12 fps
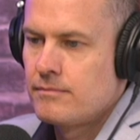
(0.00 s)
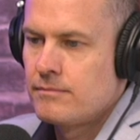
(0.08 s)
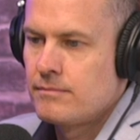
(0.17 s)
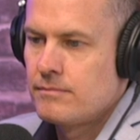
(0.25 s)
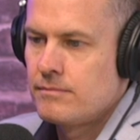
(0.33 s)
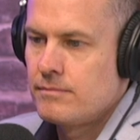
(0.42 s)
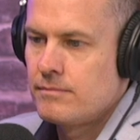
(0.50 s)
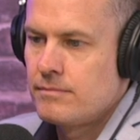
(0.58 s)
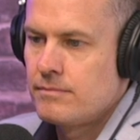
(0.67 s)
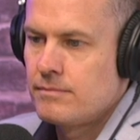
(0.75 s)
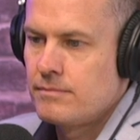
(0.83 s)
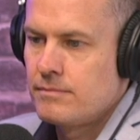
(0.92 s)

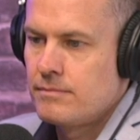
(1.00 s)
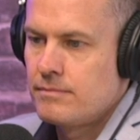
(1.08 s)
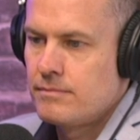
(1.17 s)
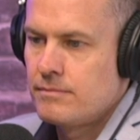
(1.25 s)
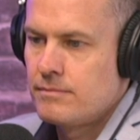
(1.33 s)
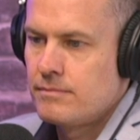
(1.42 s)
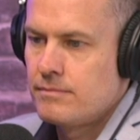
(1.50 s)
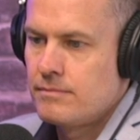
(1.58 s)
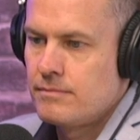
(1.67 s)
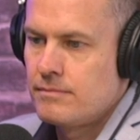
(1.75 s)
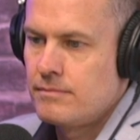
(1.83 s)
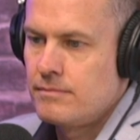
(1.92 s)

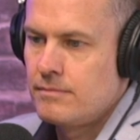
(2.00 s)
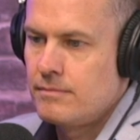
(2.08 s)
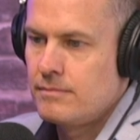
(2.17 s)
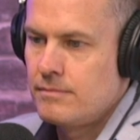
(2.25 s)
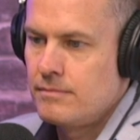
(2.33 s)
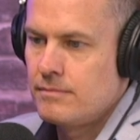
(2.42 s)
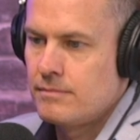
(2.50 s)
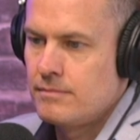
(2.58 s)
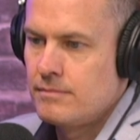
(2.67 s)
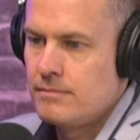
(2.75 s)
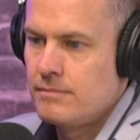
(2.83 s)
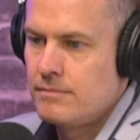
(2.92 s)

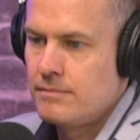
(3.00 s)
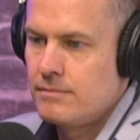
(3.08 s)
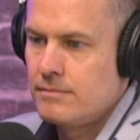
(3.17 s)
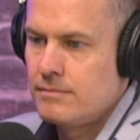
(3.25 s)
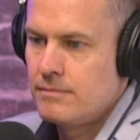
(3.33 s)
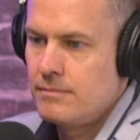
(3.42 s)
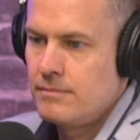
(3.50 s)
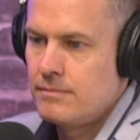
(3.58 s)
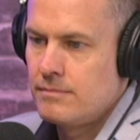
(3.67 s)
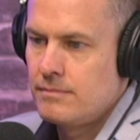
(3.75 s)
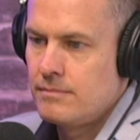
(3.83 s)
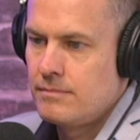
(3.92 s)

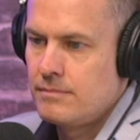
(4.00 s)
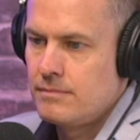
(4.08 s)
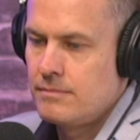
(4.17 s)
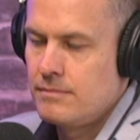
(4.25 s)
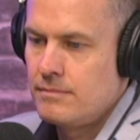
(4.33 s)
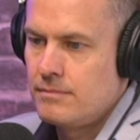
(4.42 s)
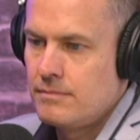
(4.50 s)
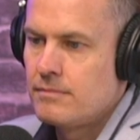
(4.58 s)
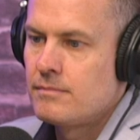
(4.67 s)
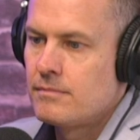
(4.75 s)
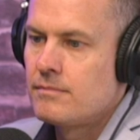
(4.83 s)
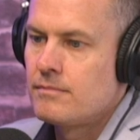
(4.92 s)

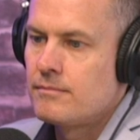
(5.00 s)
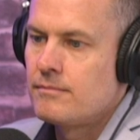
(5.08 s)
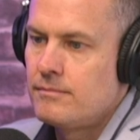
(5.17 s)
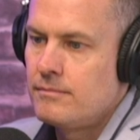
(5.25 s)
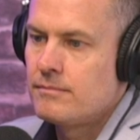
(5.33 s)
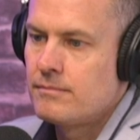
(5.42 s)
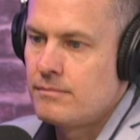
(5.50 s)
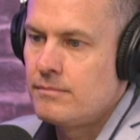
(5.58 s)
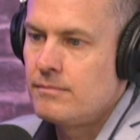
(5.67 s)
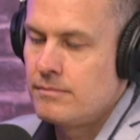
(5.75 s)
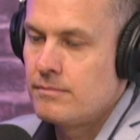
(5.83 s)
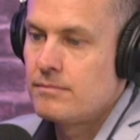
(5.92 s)

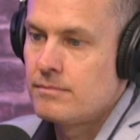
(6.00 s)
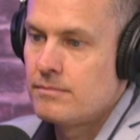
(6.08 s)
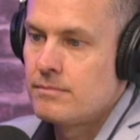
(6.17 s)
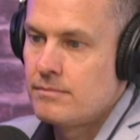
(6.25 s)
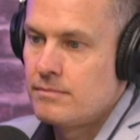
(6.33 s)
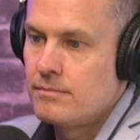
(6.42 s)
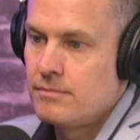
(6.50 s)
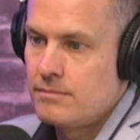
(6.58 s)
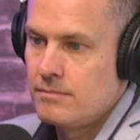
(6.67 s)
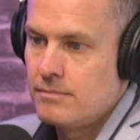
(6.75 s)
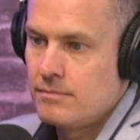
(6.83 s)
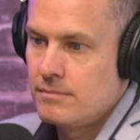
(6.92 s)

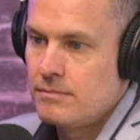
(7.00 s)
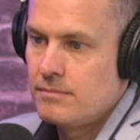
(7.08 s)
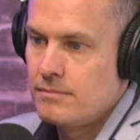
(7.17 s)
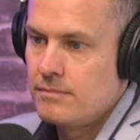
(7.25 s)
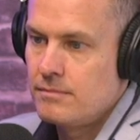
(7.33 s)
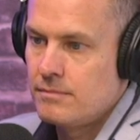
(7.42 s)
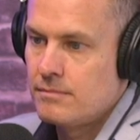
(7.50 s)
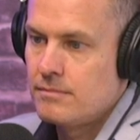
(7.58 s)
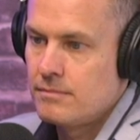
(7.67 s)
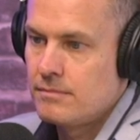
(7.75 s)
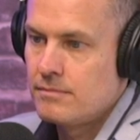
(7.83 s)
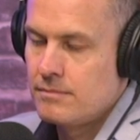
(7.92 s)
(not speaking)